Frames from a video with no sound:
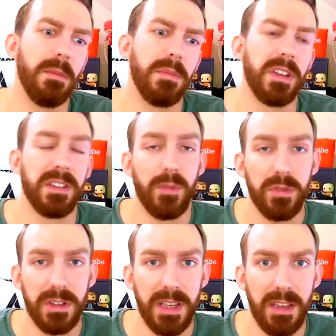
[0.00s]
Because
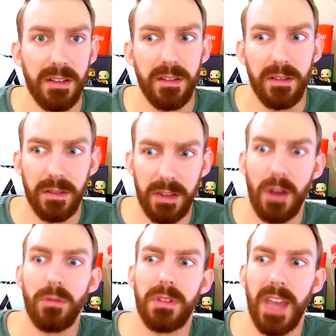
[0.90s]
unfortunately, the
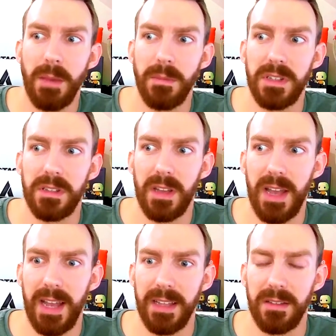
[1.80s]
old games
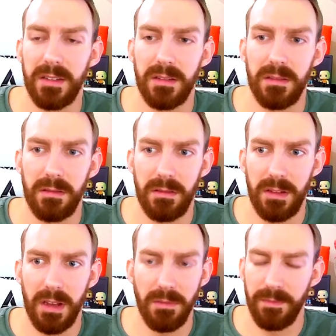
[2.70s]
and,
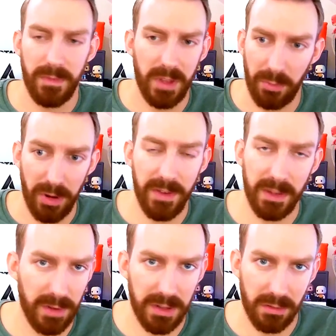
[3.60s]
you know, the
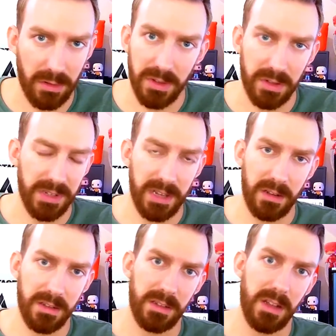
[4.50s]
previous retro consoles, that
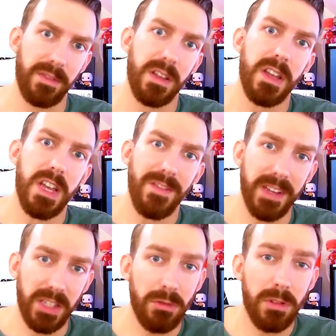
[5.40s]
kind of stuff, they
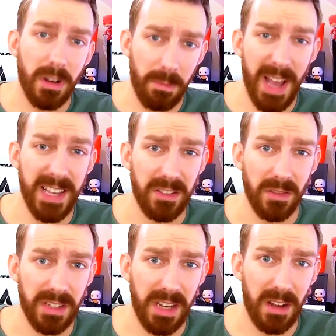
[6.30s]
do look best
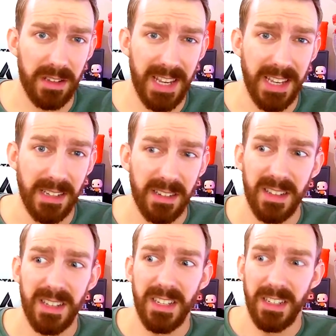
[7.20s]
on CRTs.
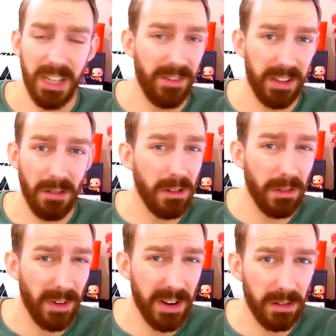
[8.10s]
You know, they don't look
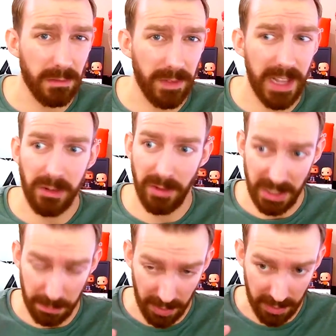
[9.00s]
very good on flat
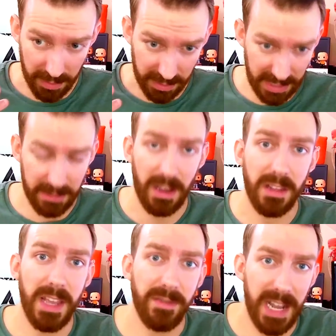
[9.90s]
screens, but it sounds like
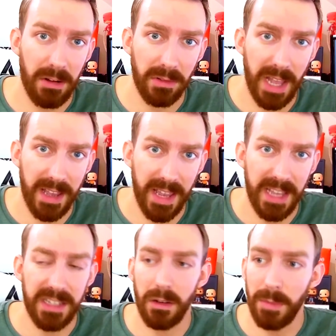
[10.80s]
they've tackled that
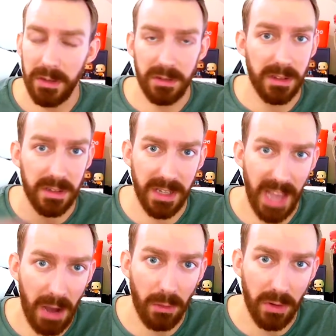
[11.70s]
here, so I'd be interested to see
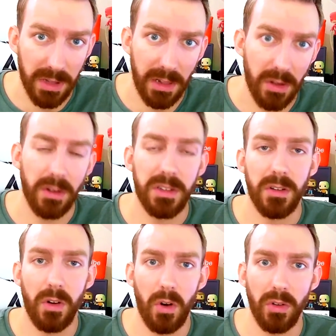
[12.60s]
how good it looks
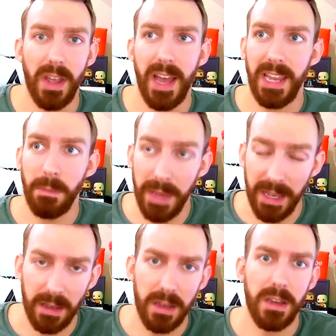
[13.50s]
on a big,
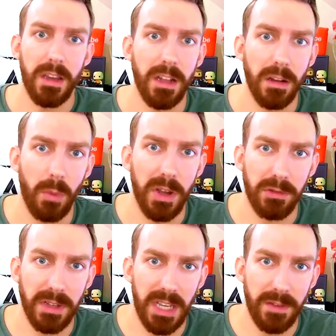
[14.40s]
you know,
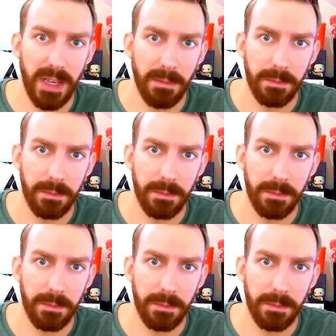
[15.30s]
widescreen TV.